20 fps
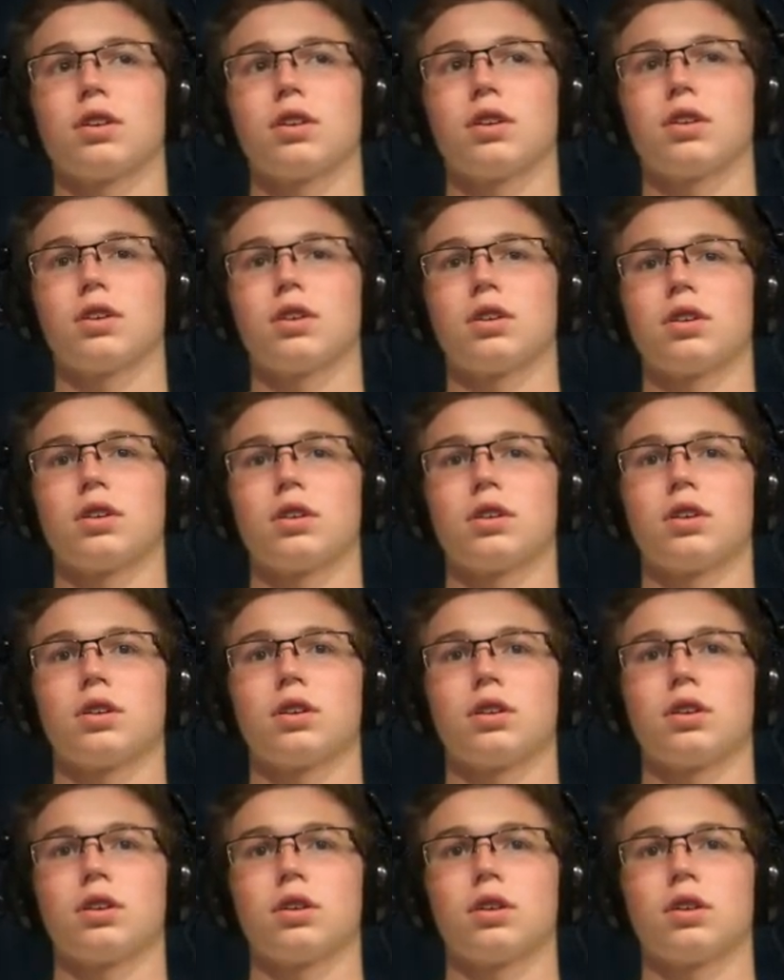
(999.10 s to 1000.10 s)

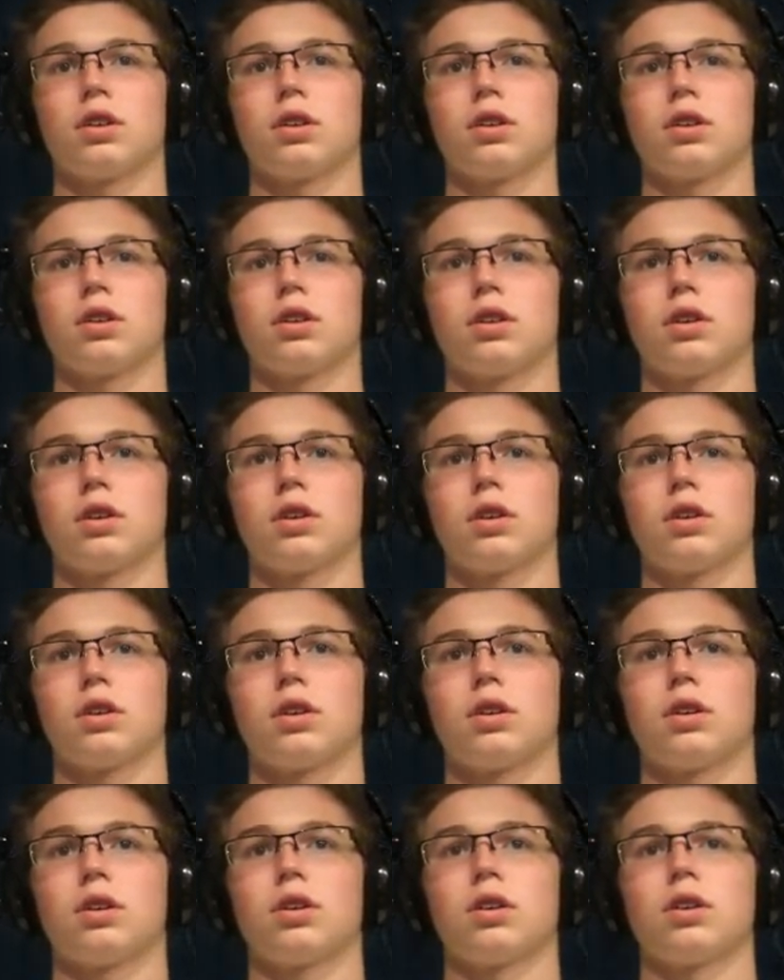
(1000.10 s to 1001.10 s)

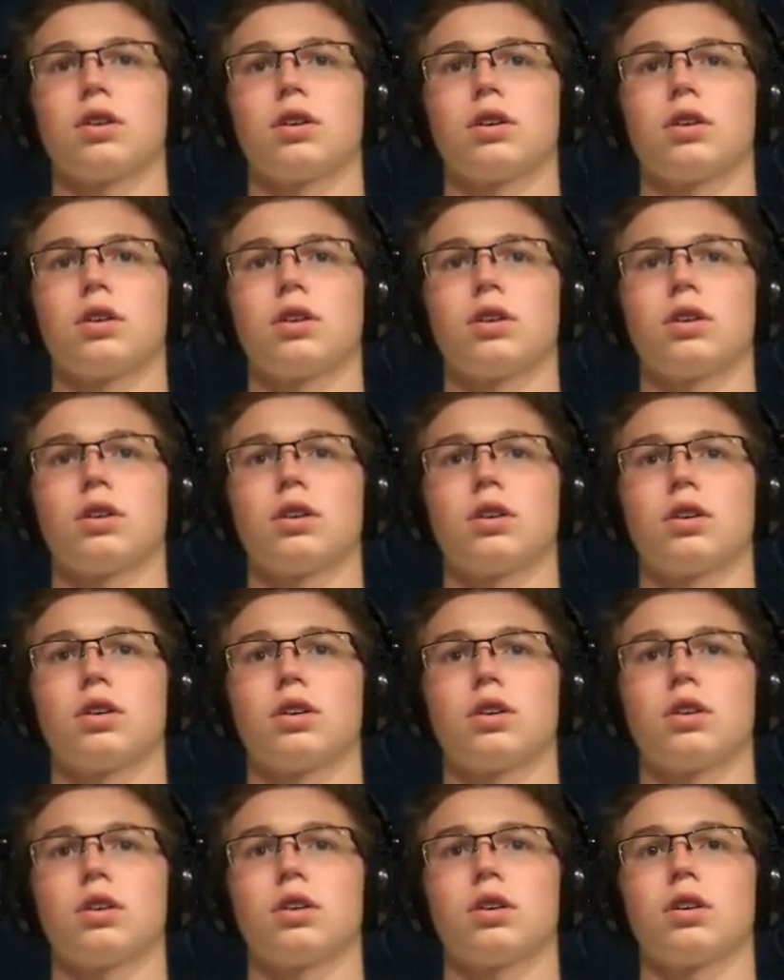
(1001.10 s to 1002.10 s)

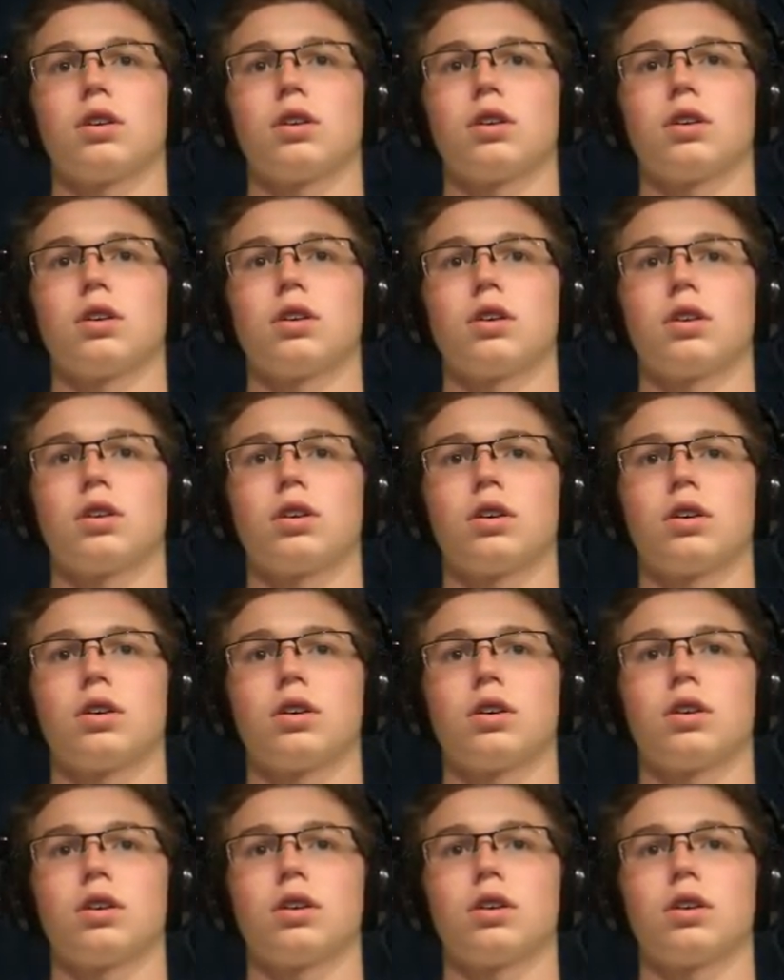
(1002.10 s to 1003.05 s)
Nothing is said.